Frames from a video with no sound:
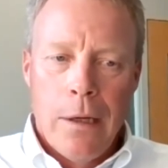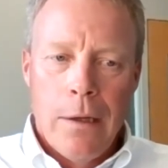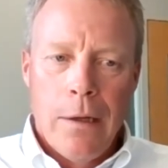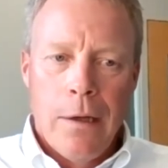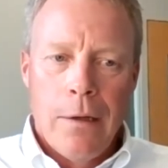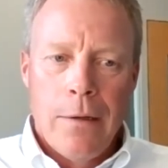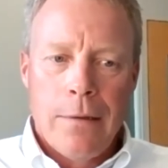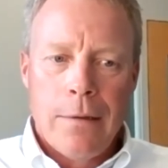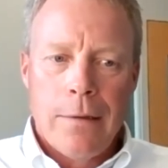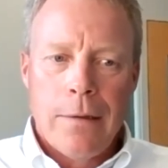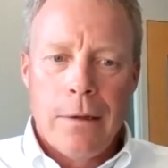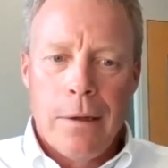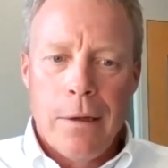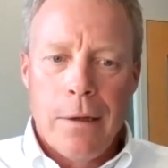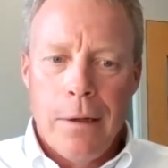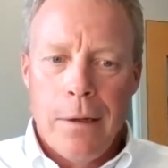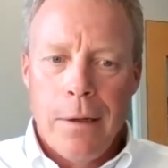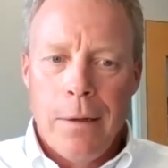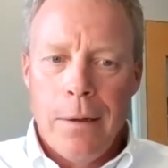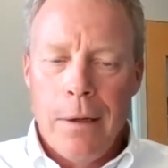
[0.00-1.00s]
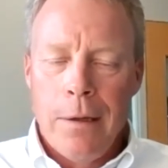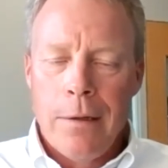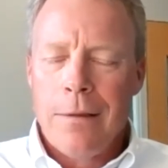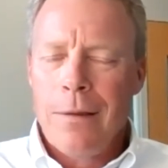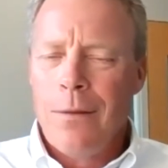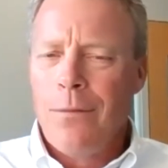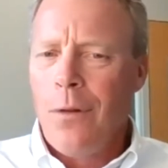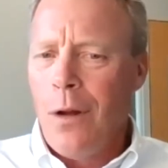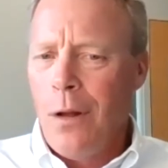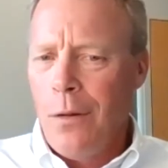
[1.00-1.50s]
It's
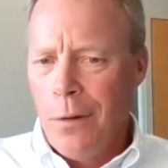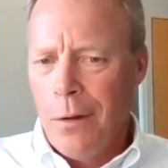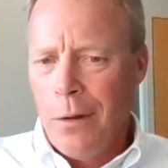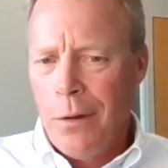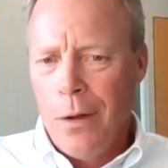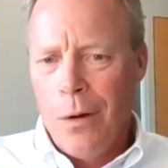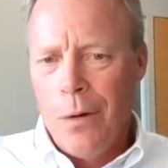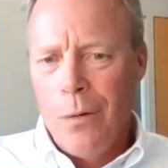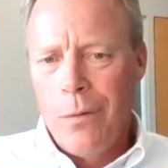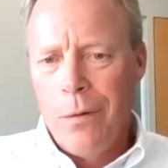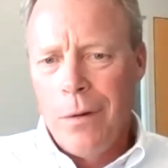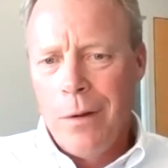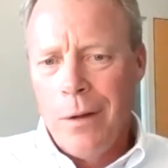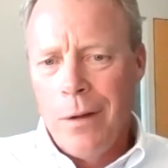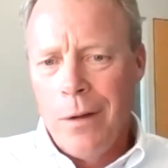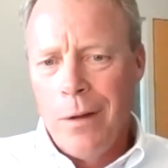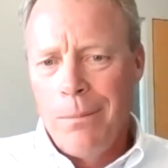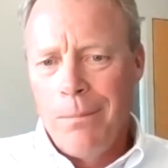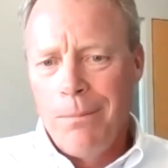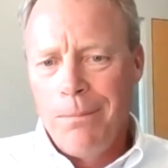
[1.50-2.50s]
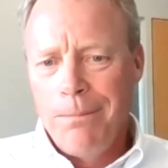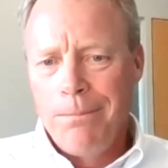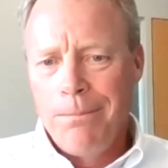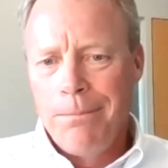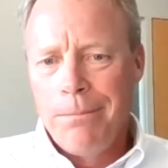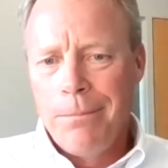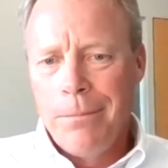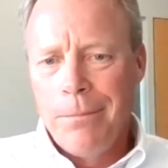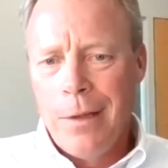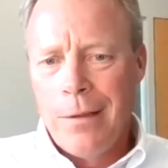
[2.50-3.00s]
evolving now.
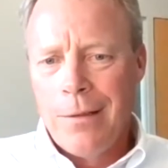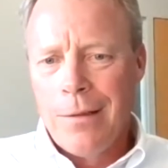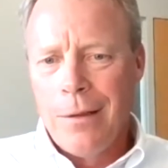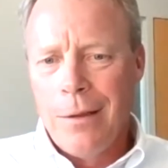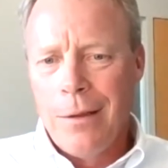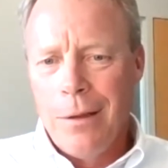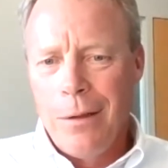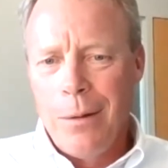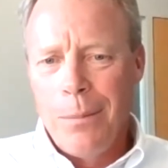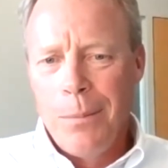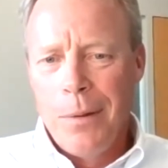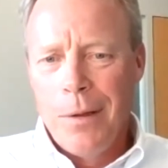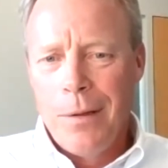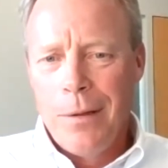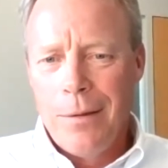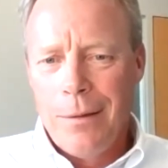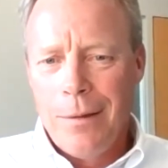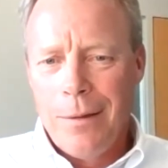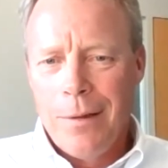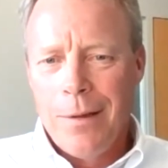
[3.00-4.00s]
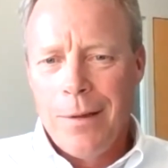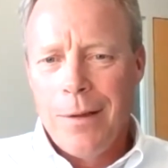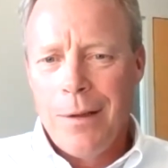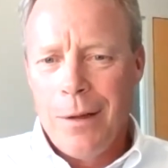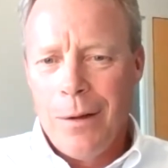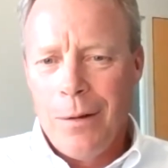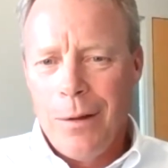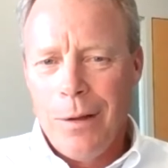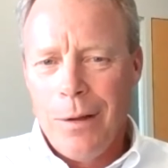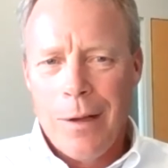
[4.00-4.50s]
It's a little bit,
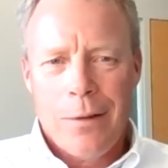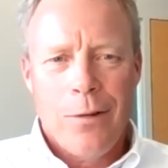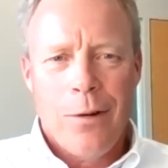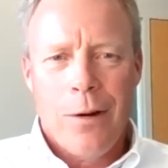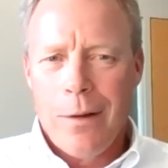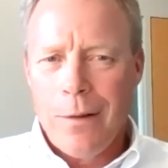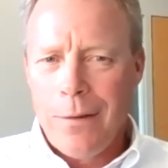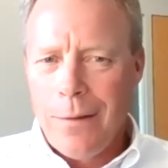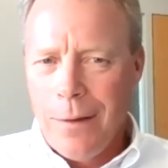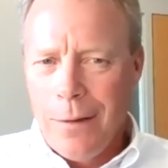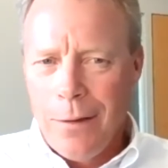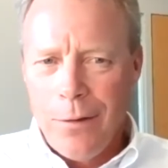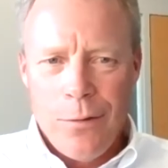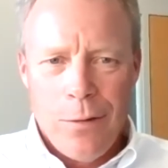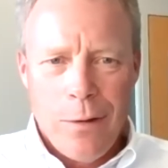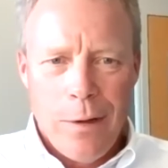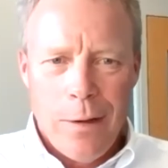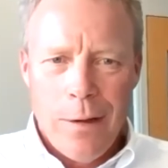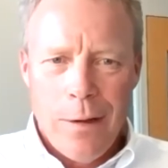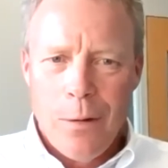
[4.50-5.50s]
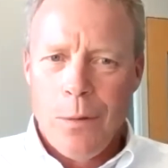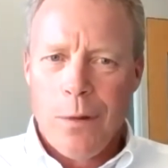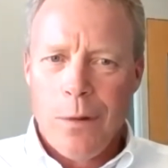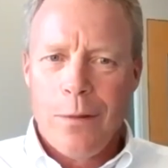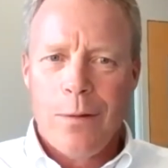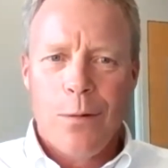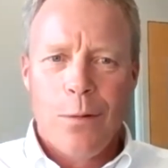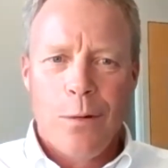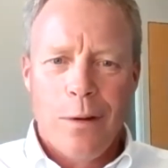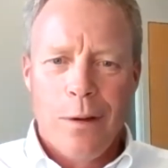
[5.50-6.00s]
electronics industry, I think,
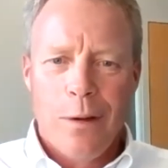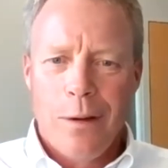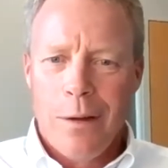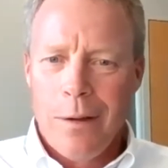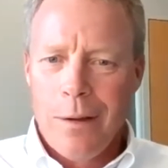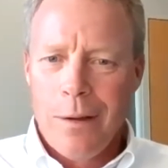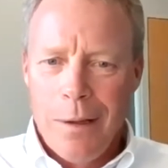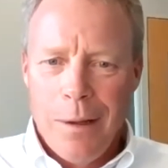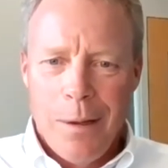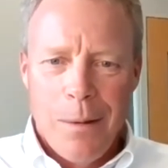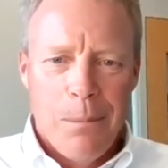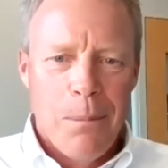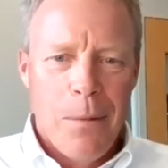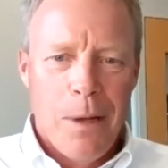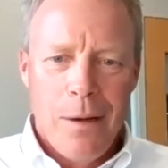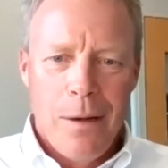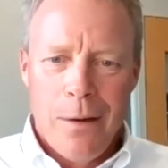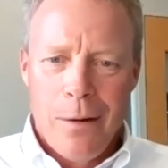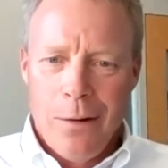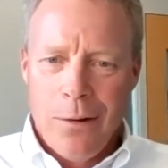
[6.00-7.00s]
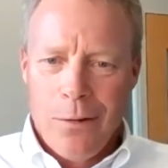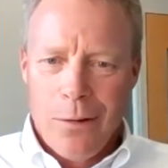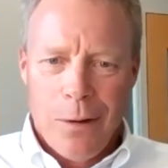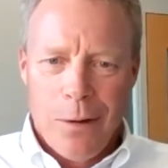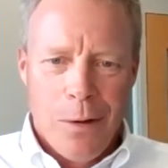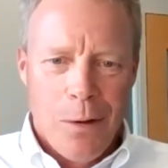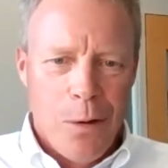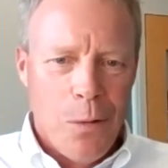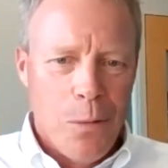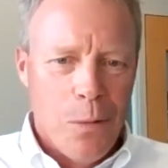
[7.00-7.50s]
went through it many years
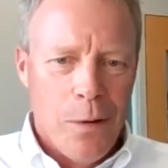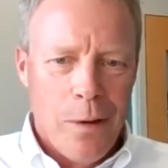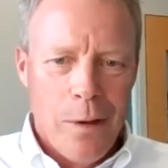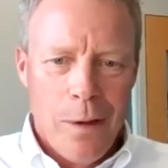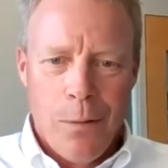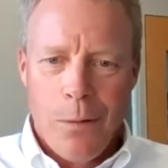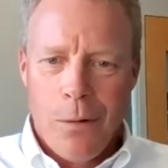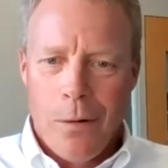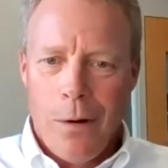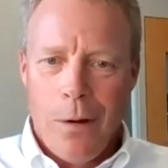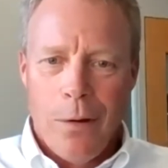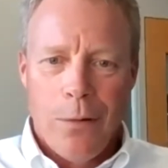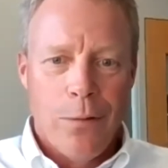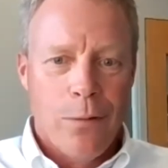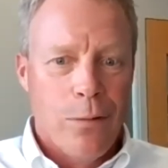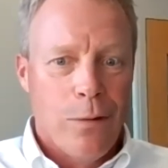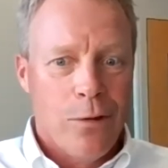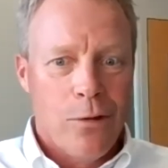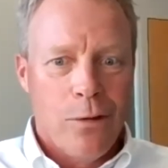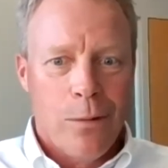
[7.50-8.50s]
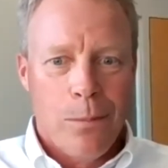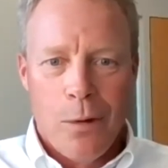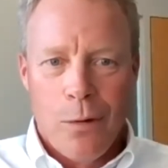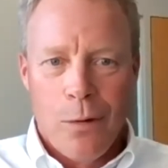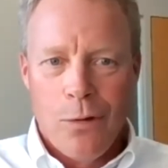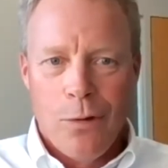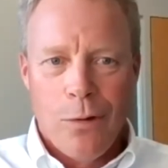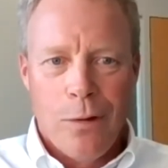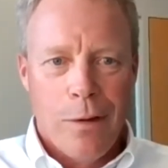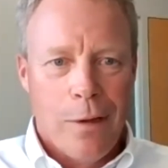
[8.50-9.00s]
ago, where they were all through
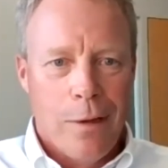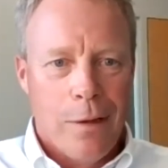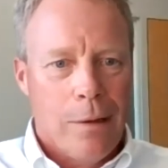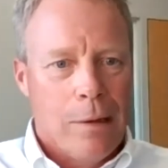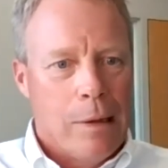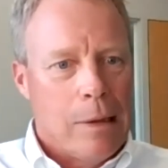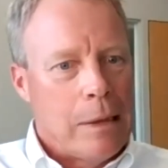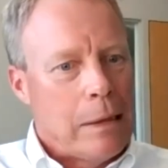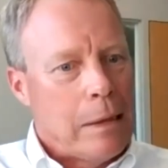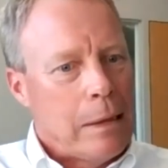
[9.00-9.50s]
distribution, and